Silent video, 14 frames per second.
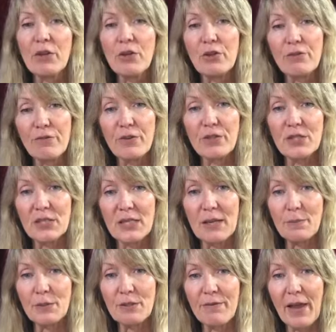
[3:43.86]
you the first
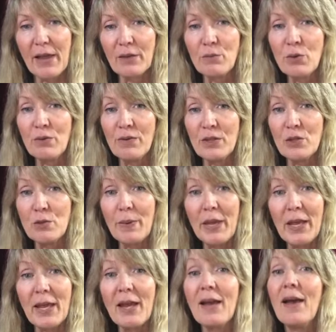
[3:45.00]
steps of how to move into
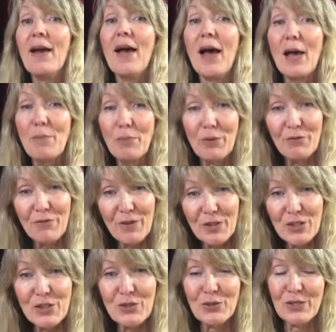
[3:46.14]
being a
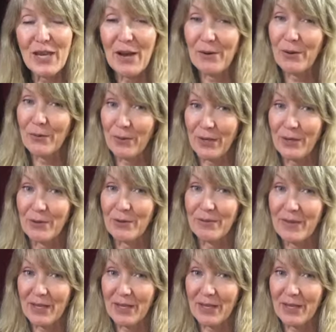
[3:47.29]
professional tarot reader if